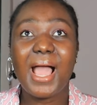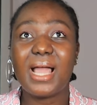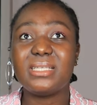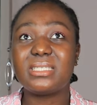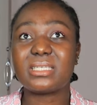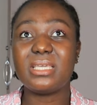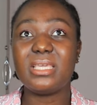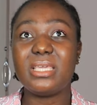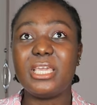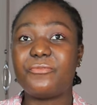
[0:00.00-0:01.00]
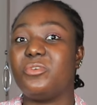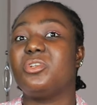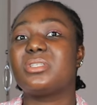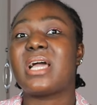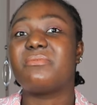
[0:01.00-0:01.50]
And if you
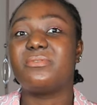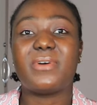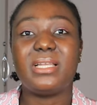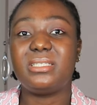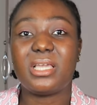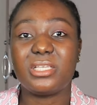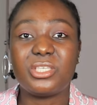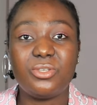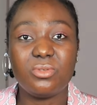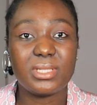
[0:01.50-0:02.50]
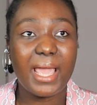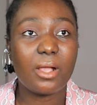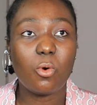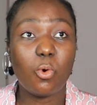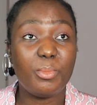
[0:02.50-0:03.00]
don't have a valid excuse,
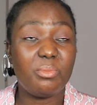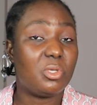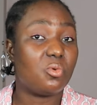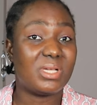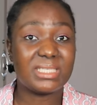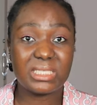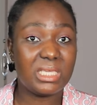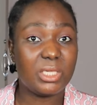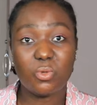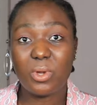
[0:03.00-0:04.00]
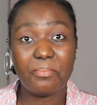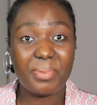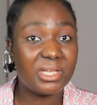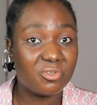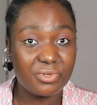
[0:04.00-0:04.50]
like, oh, maybe you were sick, you were
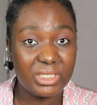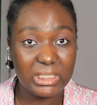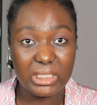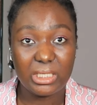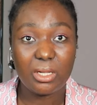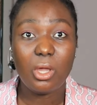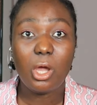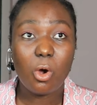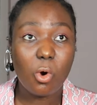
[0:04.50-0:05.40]
bedridden,